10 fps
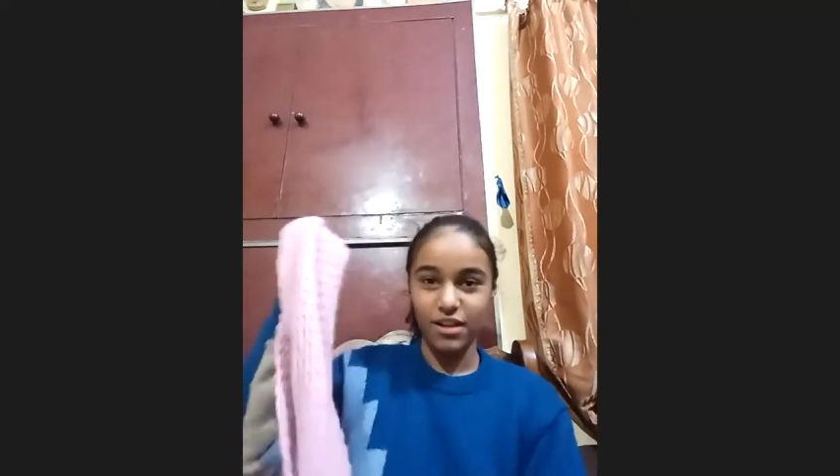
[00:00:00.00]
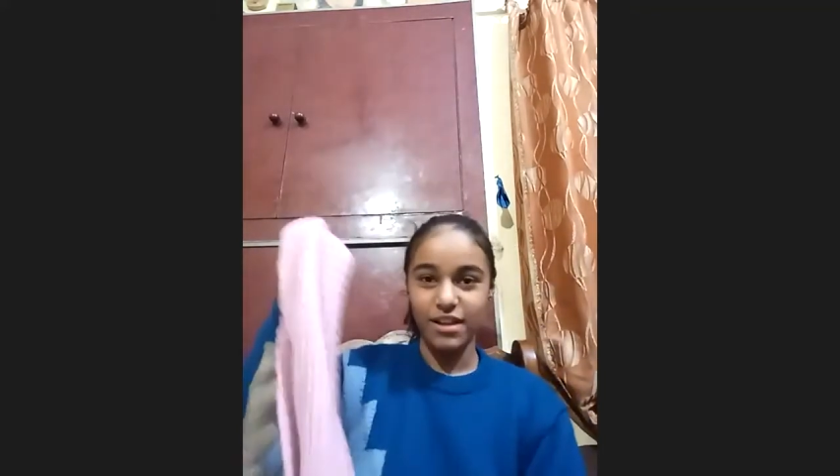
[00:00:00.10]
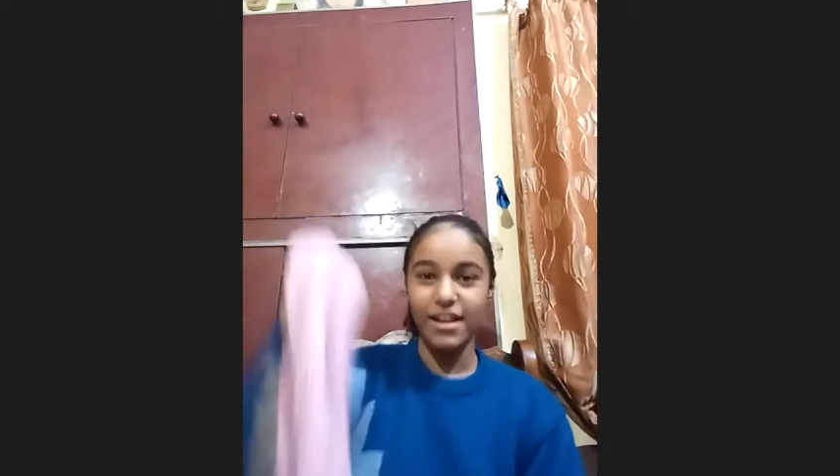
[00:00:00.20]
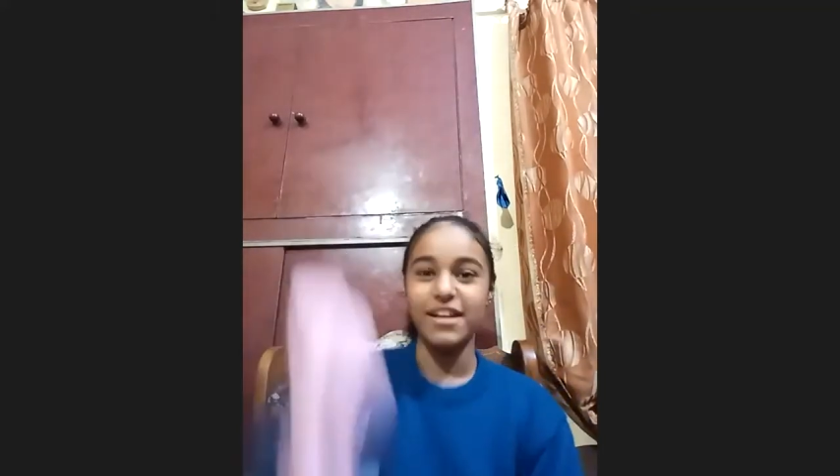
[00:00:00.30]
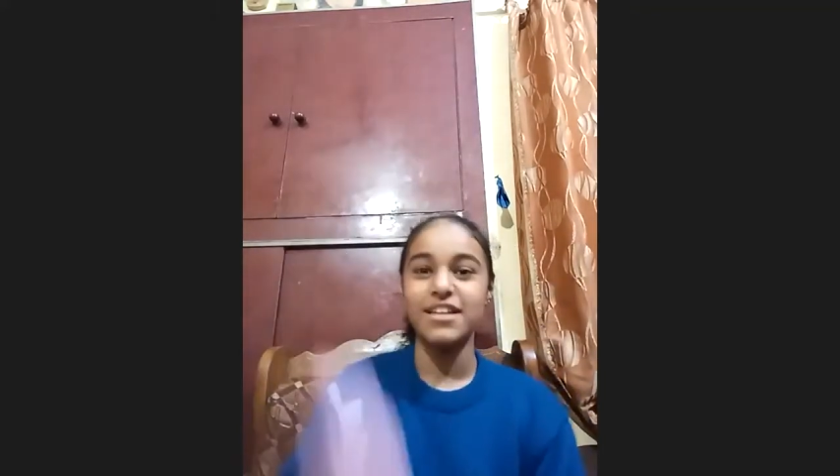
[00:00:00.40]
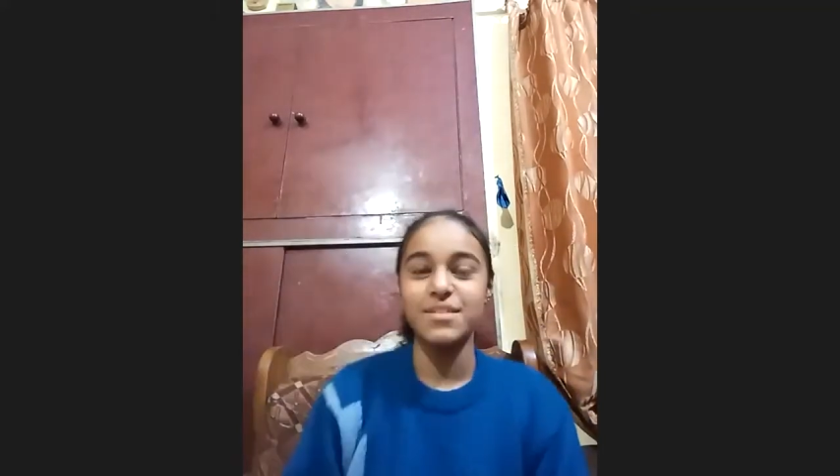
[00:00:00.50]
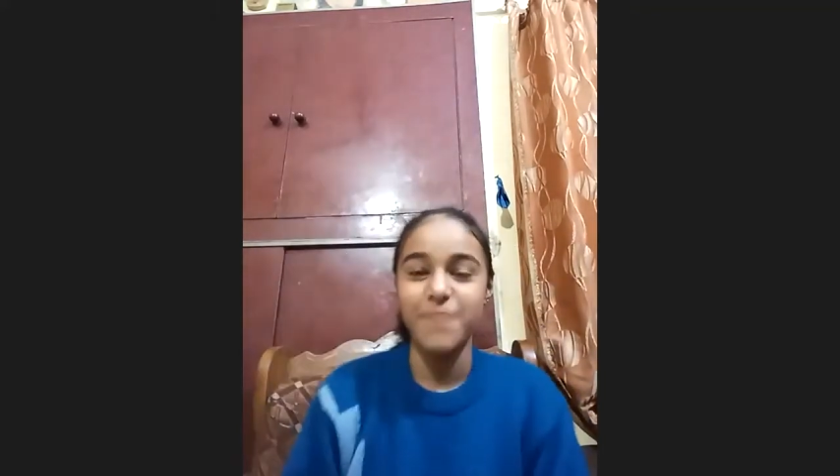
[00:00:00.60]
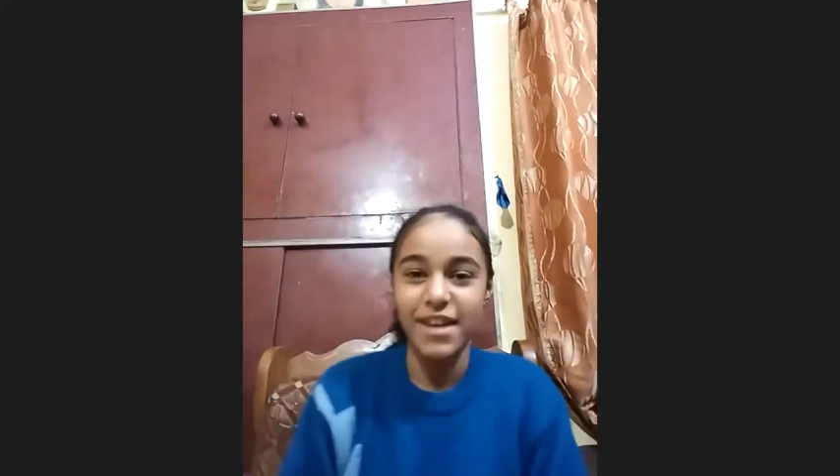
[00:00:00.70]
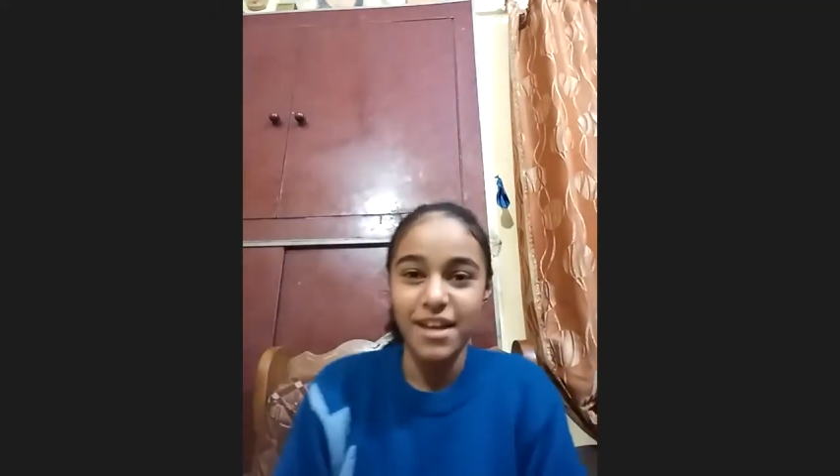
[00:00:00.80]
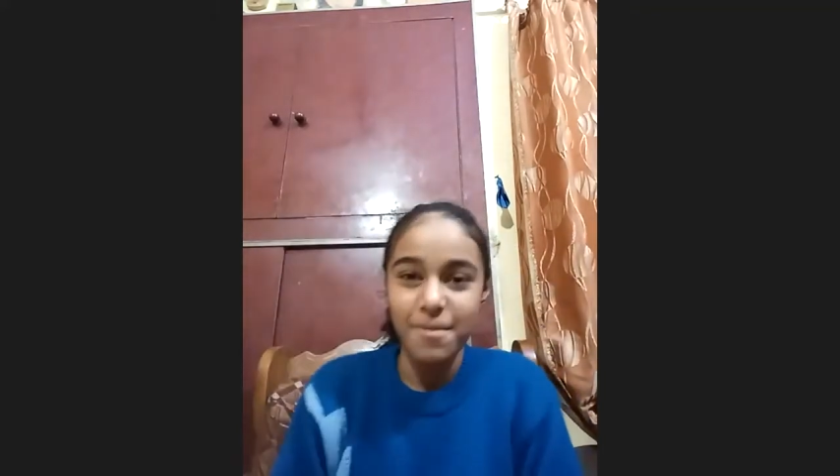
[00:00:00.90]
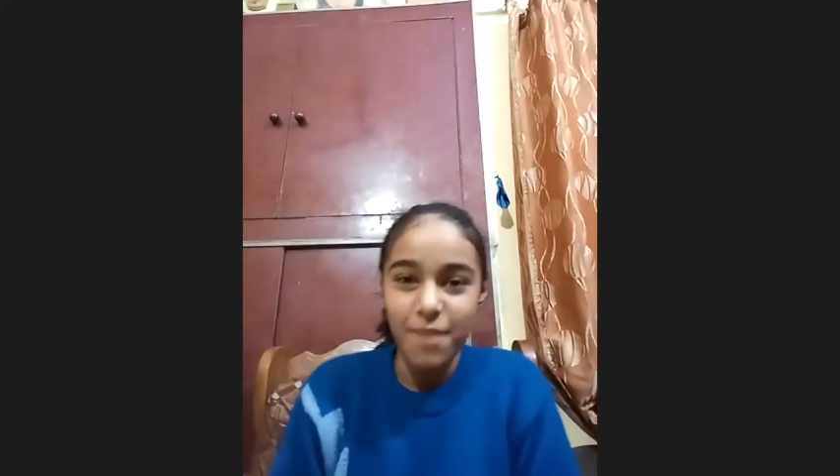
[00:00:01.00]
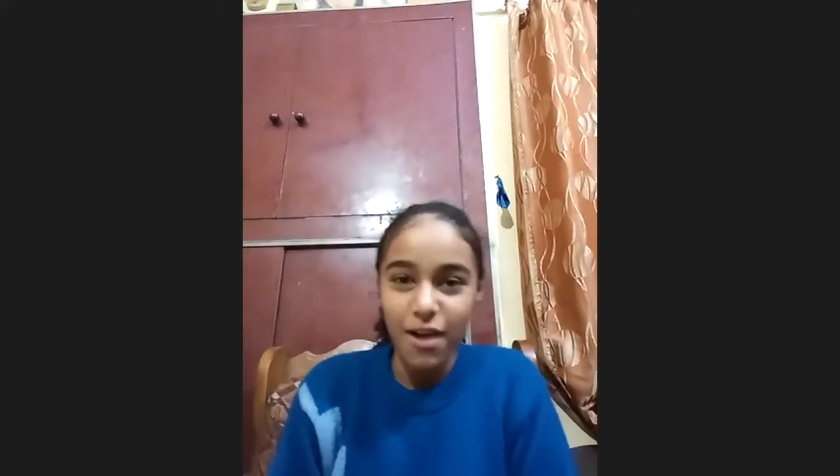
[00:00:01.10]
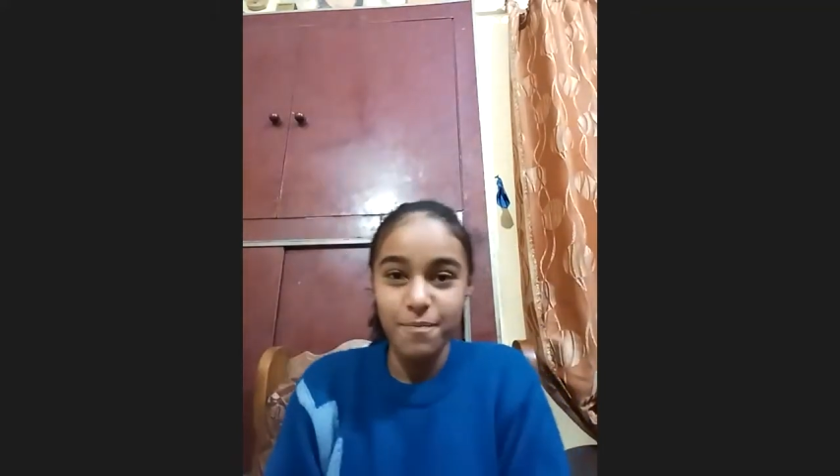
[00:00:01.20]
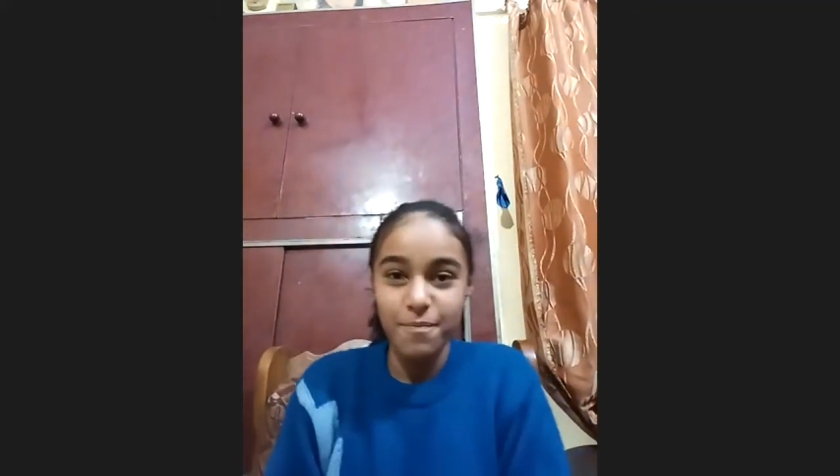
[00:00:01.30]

It is made up of